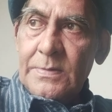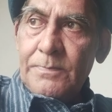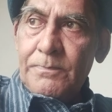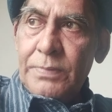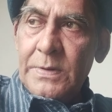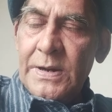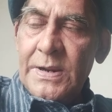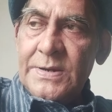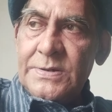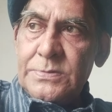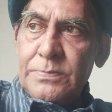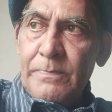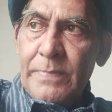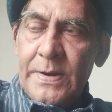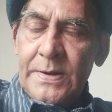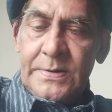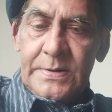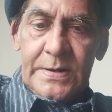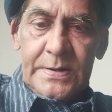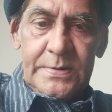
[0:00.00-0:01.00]
place
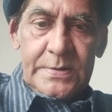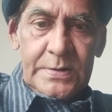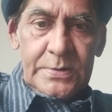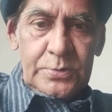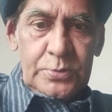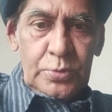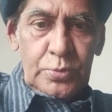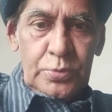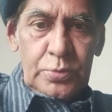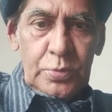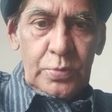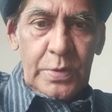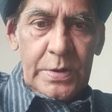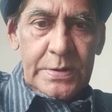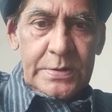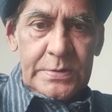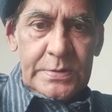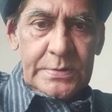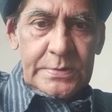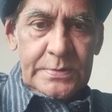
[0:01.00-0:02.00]
bet at a
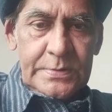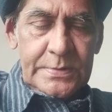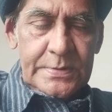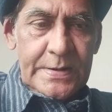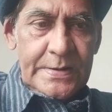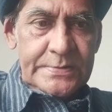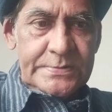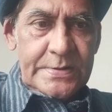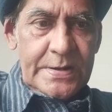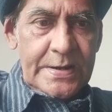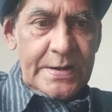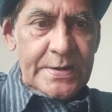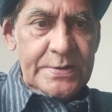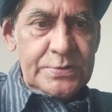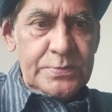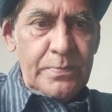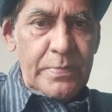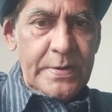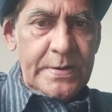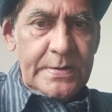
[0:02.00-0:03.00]
2-1 as a
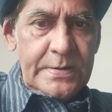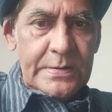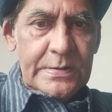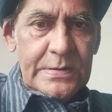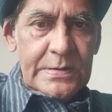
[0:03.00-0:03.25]
hedge bet.